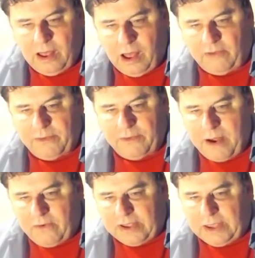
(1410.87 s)
of
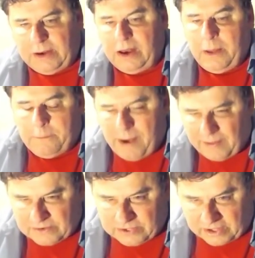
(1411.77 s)
American
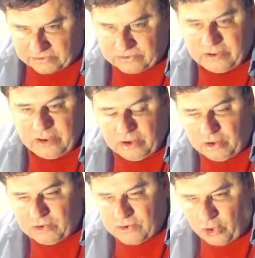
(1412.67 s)
politics
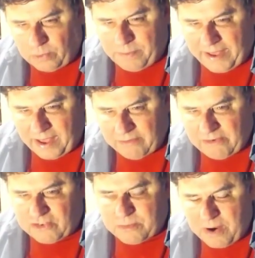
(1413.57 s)
controlled by
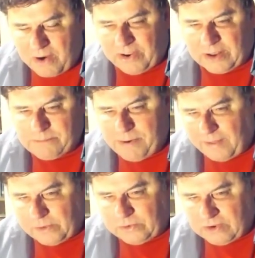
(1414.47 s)
Irish-American
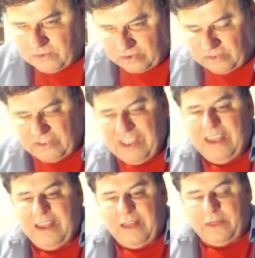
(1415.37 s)
politicians
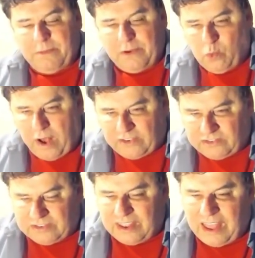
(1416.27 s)
in the
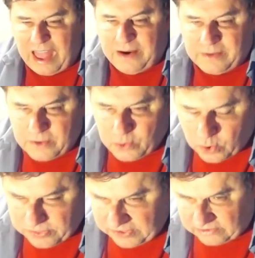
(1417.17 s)
Midwest and in the
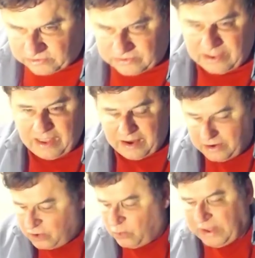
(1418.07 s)
Northeast and
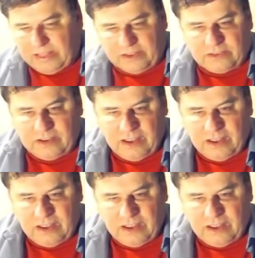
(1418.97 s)
in New England